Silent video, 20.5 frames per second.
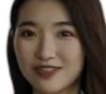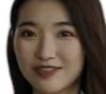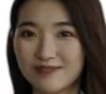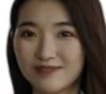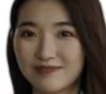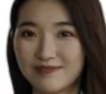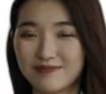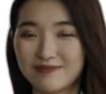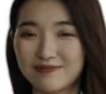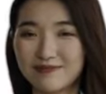
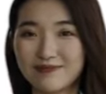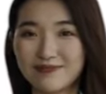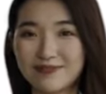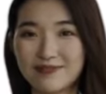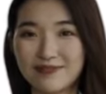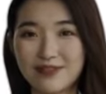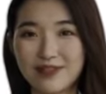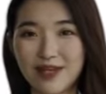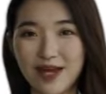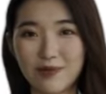Roque's
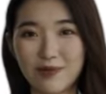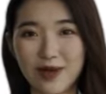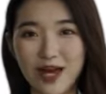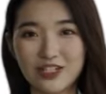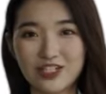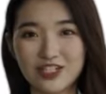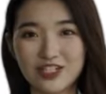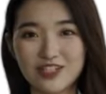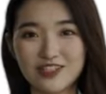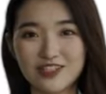recent
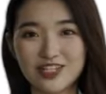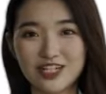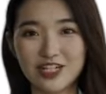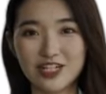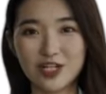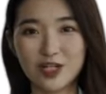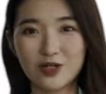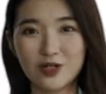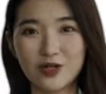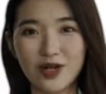ankle
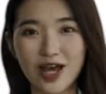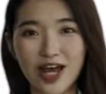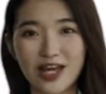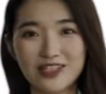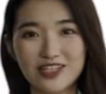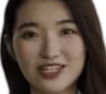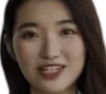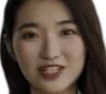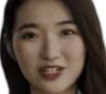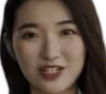injury has
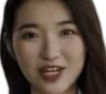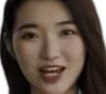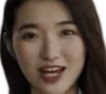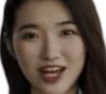caused some